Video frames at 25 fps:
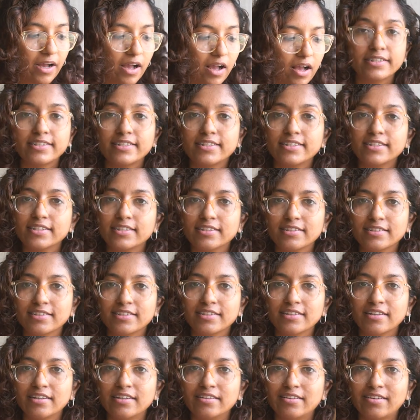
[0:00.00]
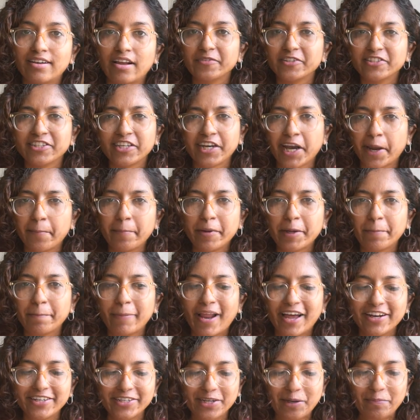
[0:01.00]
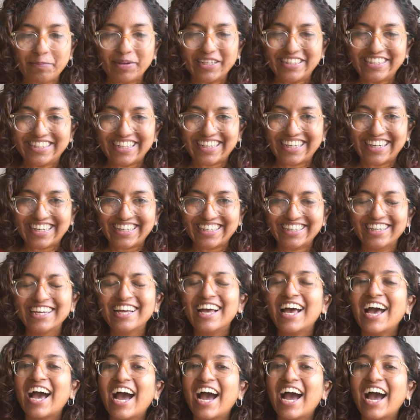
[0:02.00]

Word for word: This is a ceramic planter basically.